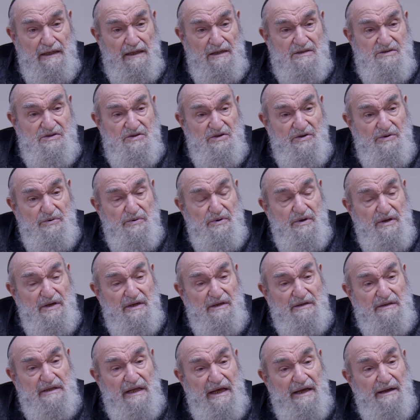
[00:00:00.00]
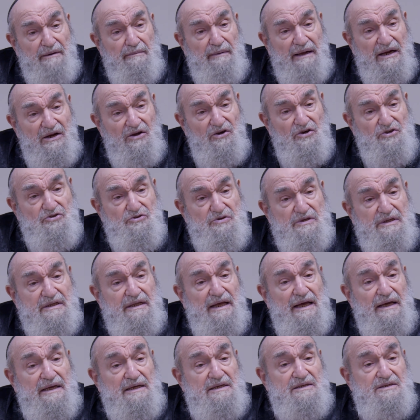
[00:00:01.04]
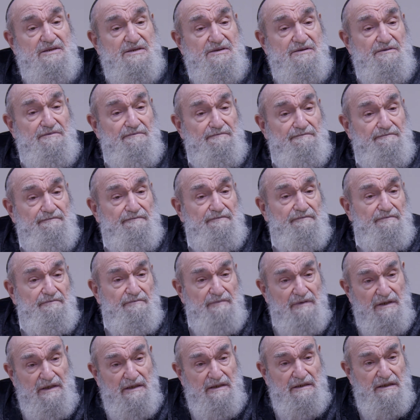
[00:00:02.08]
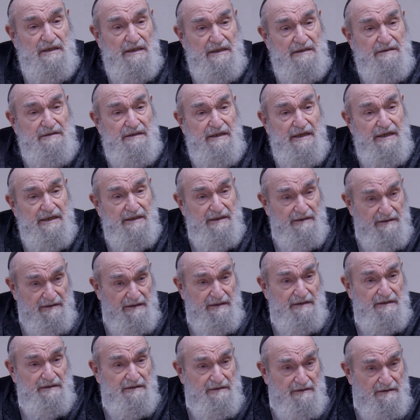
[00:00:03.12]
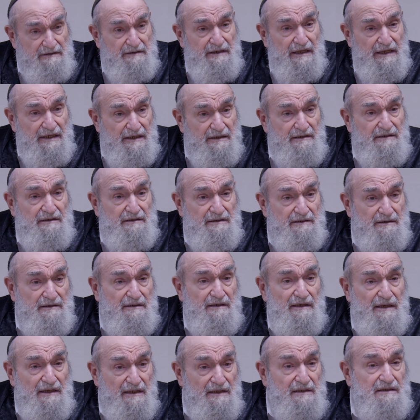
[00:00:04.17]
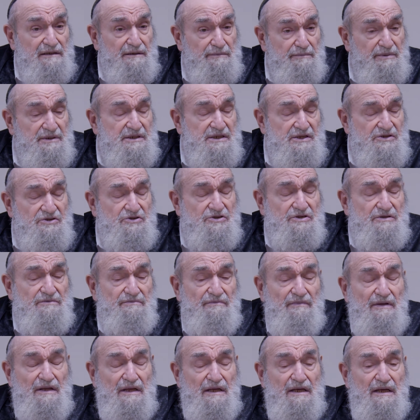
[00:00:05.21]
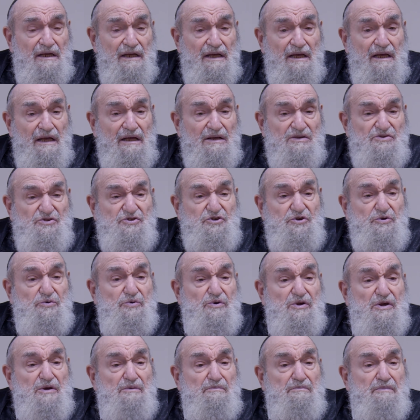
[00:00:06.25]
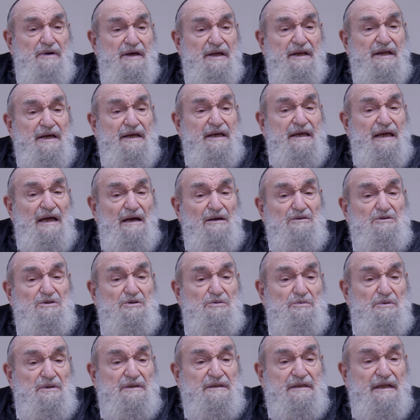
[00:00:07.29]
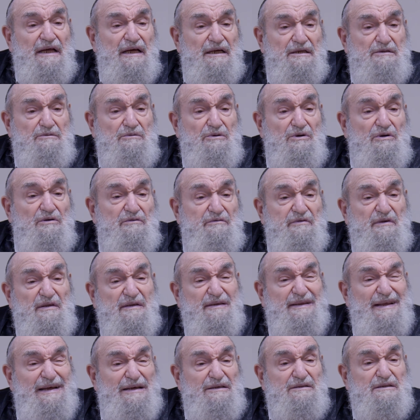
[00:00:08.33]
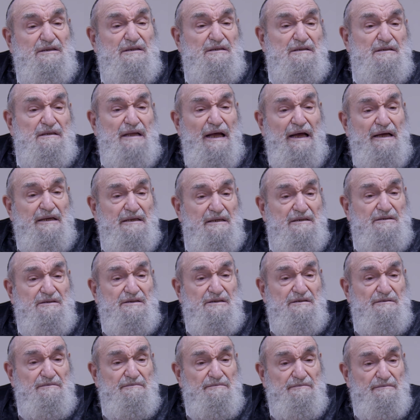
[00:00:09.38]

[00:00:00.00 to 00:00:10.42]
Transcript: Syria, they had about 100 tanks, and they, they held the position. Syria made a counterattack with over a 1,000 tanks.